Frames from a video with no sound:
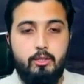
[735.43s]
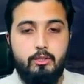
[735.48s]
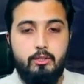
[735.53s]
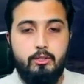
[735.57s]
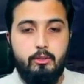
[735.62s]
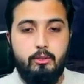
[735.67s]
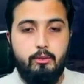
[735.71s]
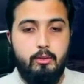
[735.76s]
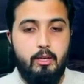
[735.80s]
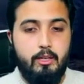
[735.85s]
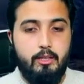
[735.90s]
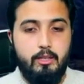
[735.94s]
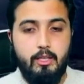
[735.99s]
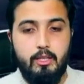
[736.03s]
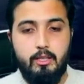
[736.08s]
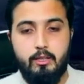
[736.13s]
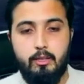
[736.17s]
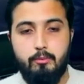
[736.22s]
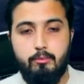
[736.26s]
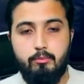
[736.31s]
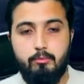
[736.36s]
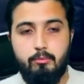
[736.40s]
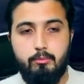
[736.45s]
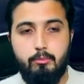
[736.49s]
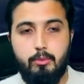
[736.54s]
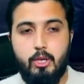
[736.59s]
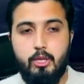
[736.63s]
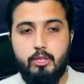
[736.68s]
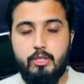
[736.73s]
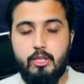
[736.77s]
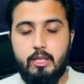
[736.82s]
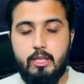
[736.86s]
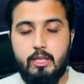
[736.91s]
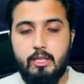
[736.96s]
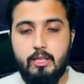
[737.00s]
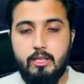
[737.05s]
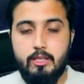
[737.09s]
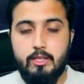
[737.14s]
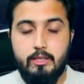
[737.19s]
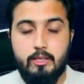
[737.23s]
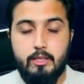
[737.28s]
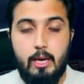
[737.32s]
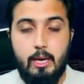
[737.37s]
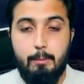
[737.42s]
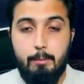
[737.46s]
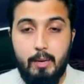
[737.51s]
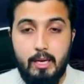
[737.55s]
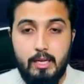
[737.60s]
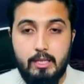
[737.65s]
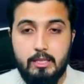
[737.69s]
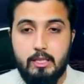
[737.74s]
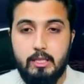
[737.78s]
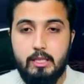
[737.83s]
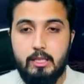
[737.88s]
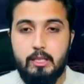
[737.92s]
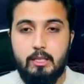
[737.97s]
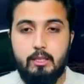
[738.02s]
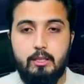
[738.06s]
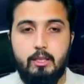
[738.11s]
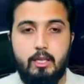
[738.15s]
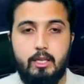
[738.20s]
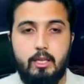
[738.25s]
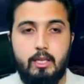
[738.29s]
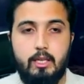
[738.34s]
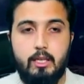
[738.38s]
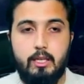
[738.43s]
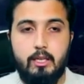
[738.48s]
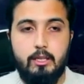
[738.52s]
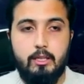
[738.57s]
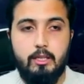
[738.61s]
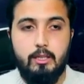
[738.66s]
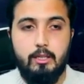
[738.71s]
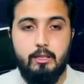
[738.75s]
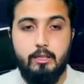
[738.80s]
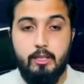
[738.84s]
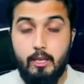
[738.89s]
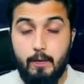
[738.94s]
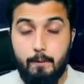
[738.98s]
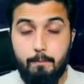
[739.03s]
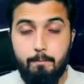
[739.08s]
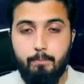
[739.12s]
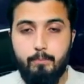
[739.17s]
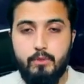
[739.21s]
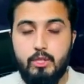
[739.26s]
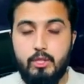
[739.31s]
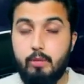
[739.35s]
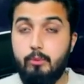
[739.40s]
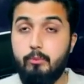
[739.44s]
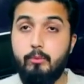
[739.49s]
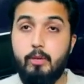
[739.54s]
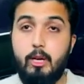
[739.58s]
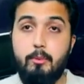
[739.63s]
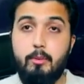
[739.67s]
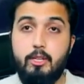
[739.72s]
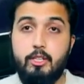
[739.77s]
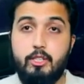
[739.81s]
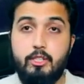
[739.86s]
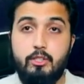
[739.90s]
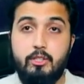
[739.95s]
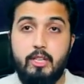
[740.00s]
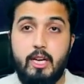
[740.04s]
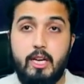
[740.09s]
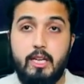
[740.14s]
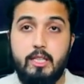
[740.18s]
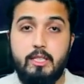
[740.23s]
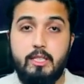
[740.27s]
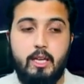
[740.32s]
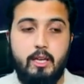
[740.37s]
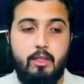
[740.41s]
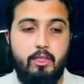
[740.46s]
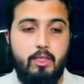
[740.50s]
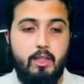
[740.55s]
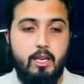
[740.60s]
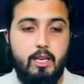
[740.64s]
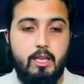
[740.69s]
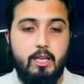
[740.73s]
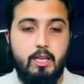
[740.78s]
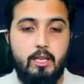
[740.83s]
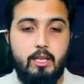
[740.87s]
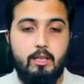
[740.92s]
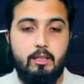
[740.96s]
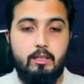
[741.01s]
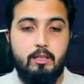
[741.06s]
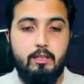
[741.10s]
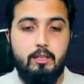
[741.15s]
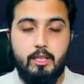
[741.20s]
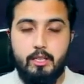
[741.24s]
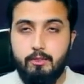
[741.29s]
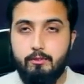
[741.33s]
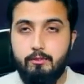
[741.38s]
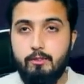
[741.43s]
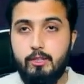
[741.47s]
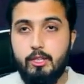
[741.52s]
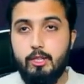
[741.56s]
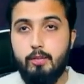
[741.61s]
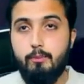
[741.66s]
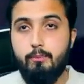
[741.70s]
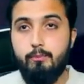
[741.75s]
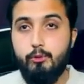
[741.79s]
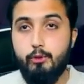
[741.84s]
So I think the project is amazing, and yeah, so I'm gonna see you guys in the next video